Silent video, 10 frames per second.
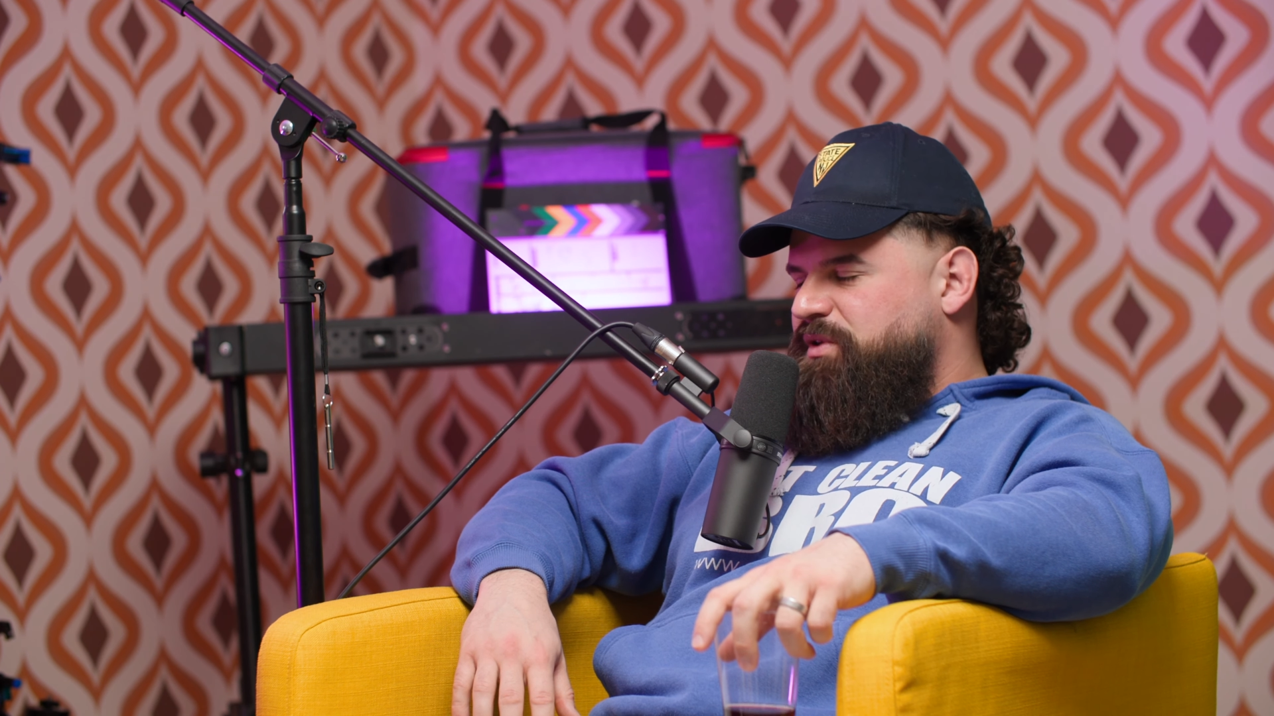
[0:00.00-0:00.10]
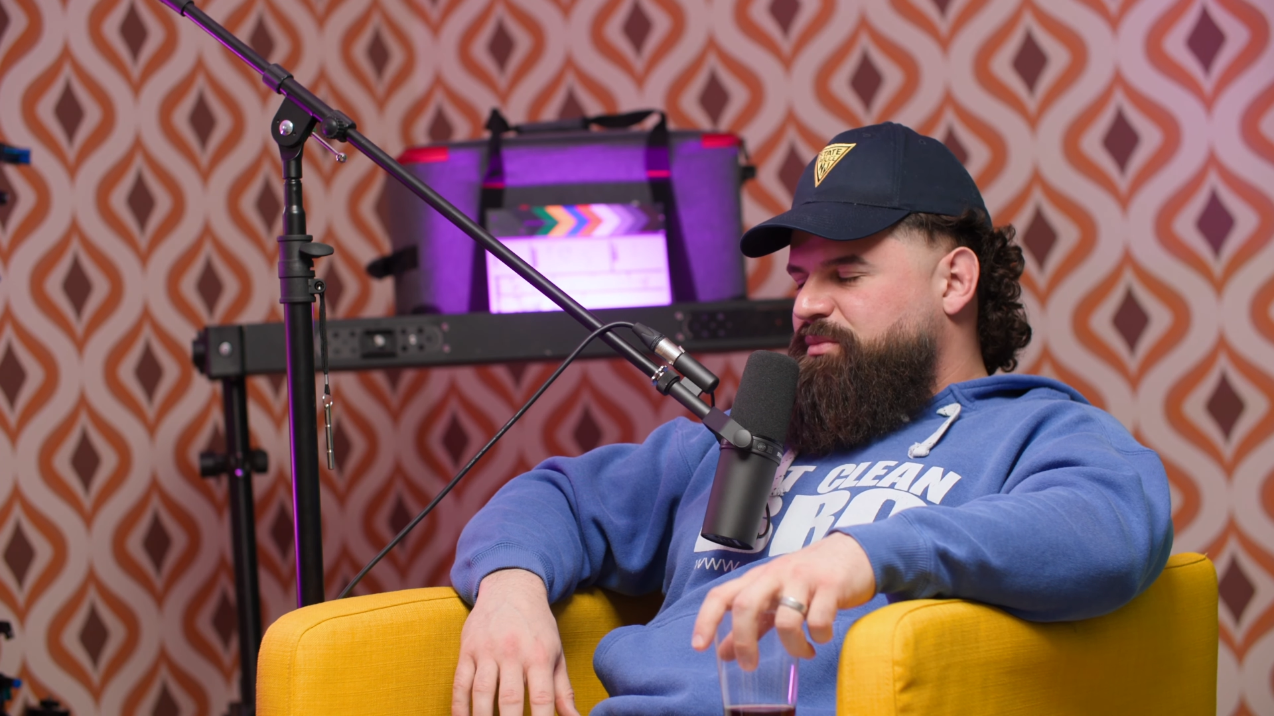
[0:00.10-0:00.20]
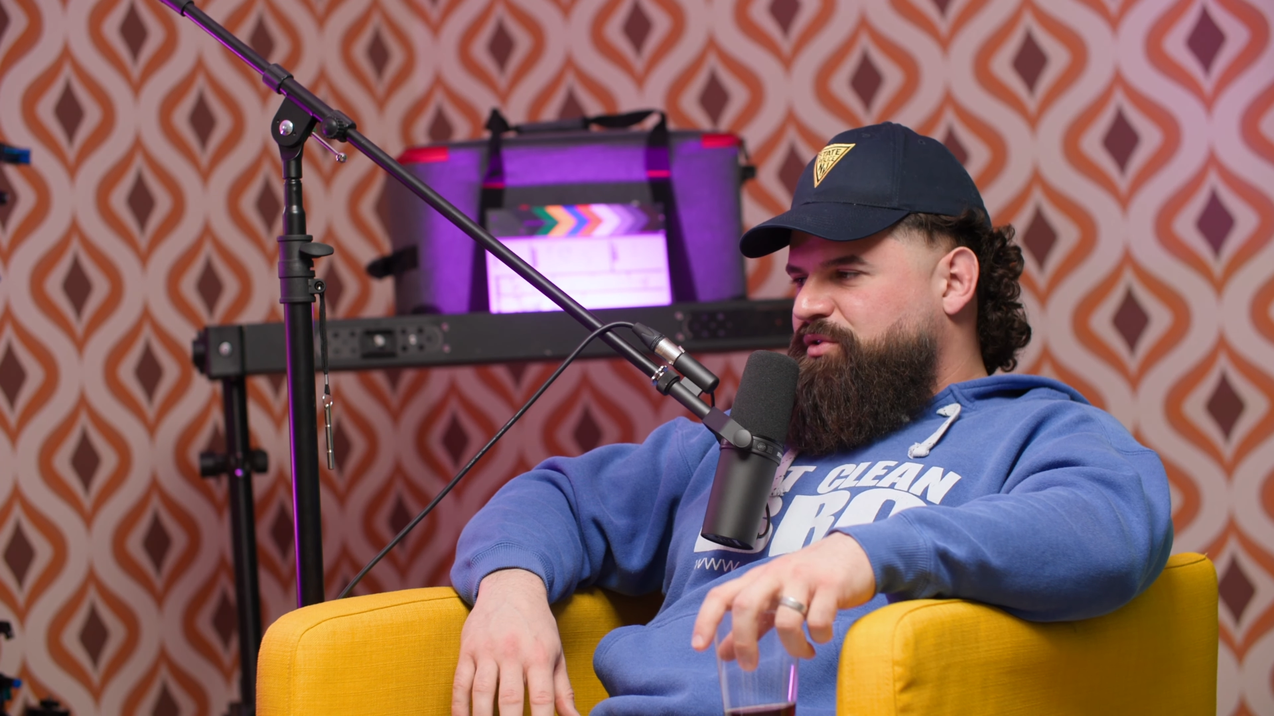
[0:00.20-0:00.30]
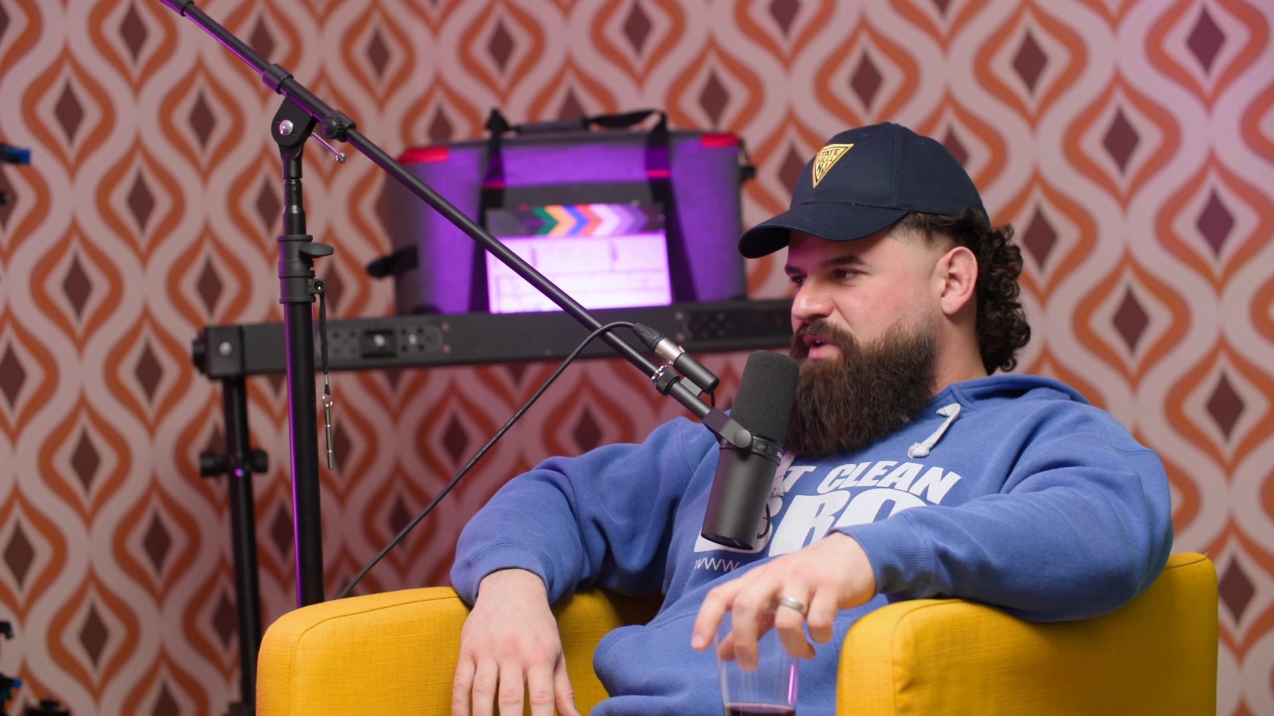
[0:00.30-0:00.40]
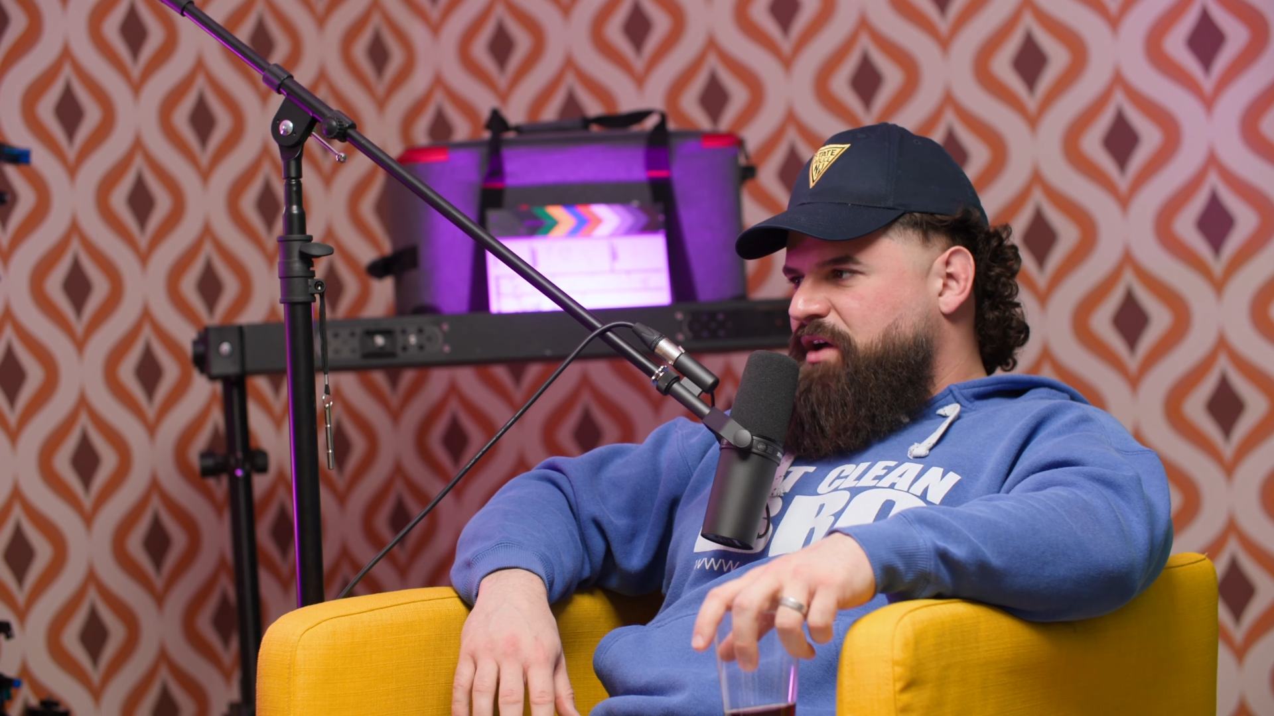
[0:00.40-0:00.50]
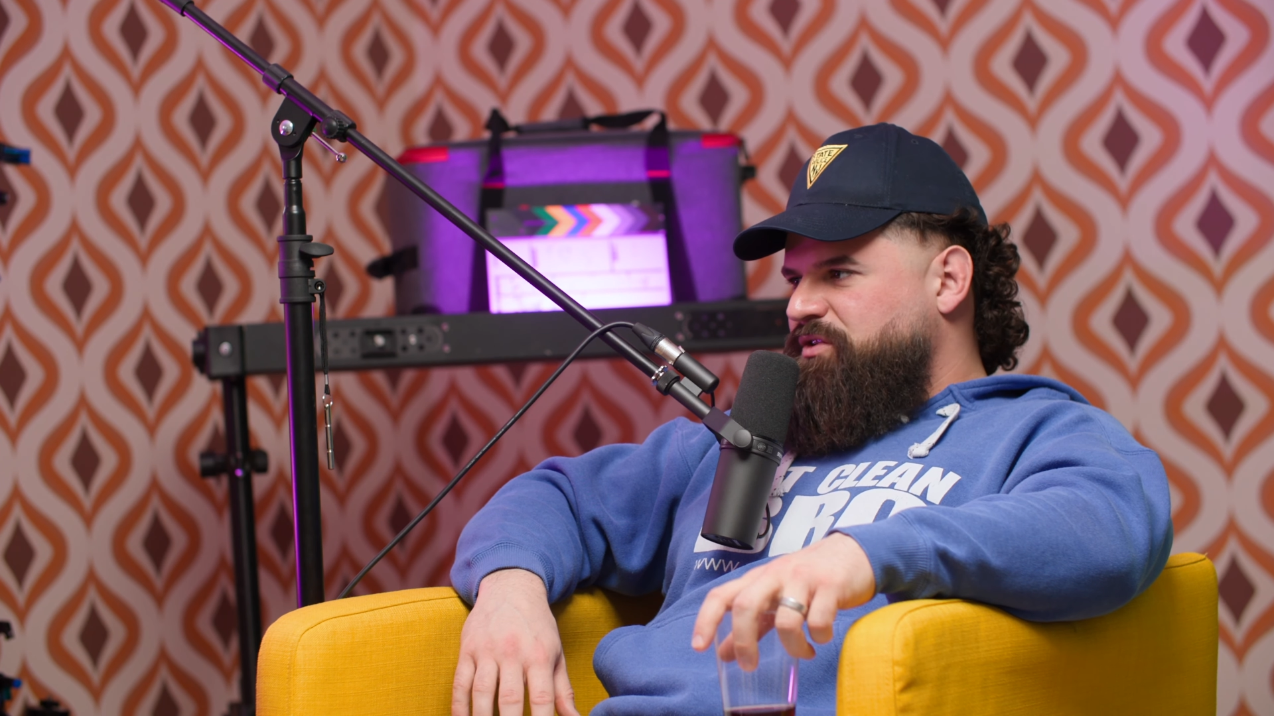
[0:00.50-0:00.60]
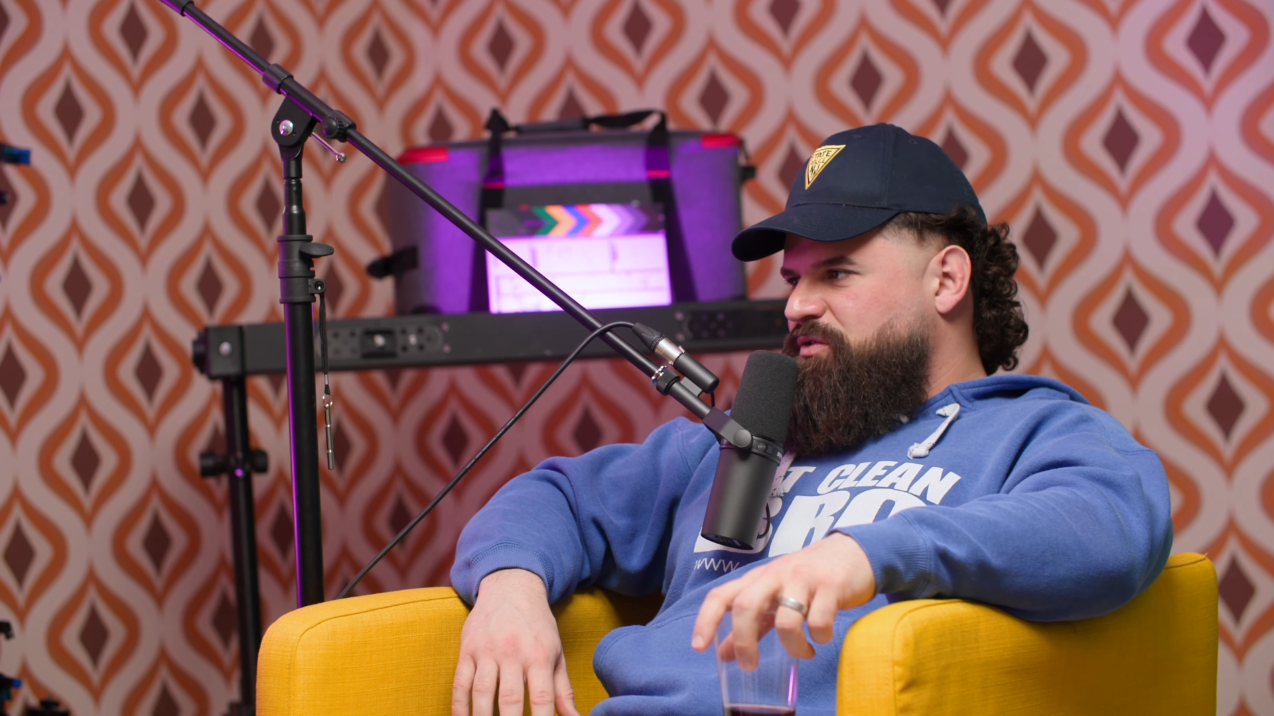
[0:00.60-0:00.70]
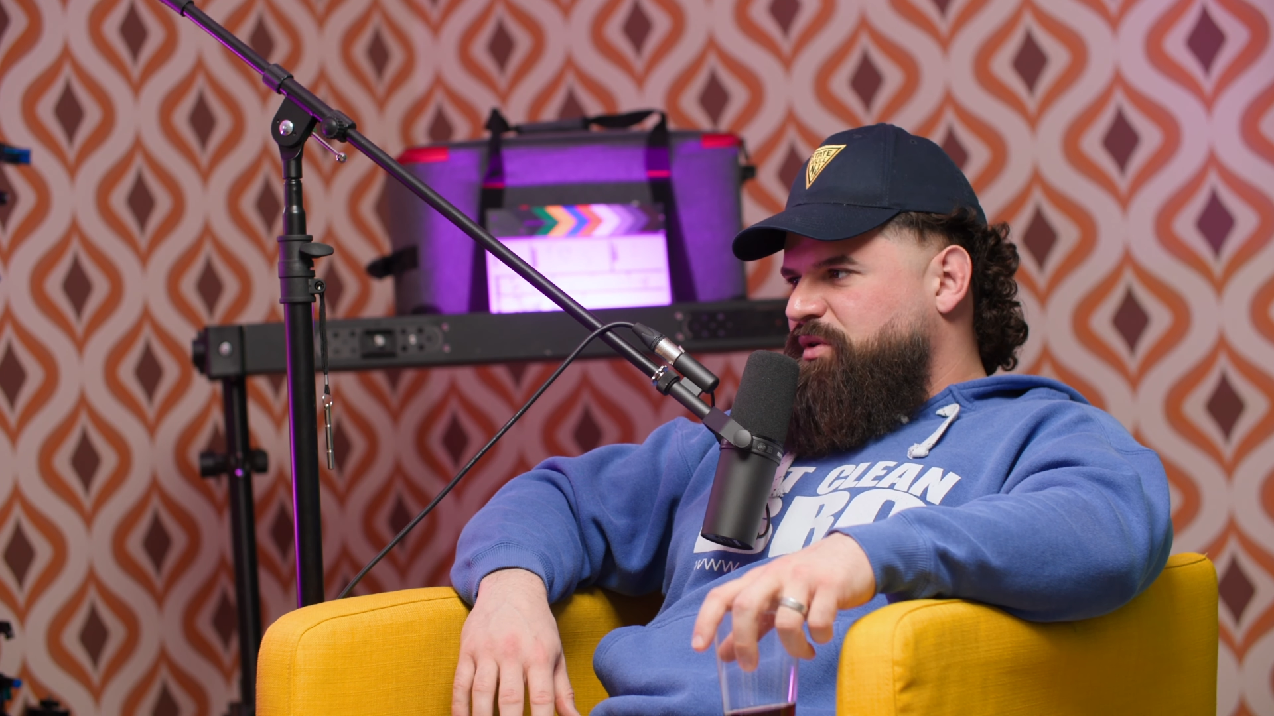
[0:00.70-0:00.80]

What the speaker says: people around you,